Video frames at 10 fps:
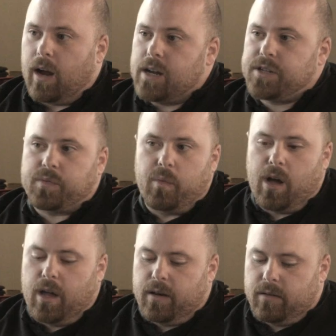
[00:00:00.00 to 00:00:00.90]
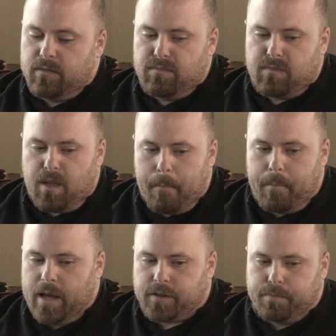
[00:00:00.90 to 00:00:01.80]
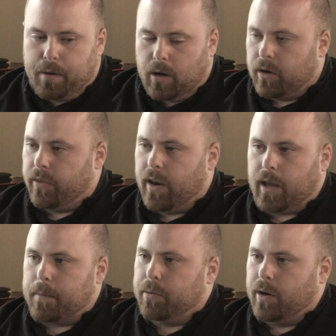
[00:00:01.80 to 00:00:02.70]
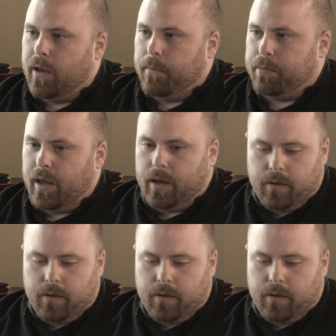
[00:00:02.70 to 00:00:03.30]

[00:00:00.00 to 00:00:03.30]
I just want the best burger that I yeah. can put on the plate.